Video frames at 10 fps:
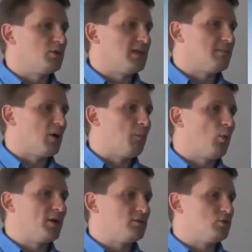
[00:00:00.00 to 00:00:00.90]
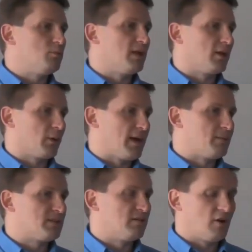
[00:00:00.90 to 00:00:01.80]
you would need about 0.2
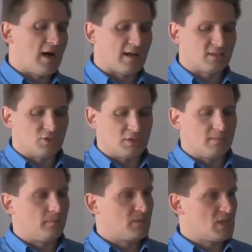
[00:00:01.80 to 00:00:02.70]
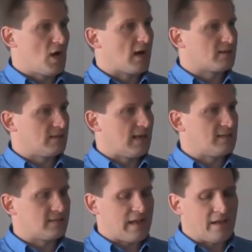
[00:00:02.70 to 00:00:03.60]
milligrams of oxygen to
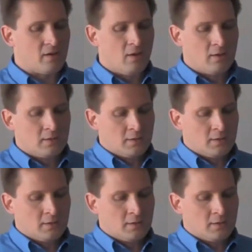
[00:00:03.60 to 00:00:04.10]
oxidize that.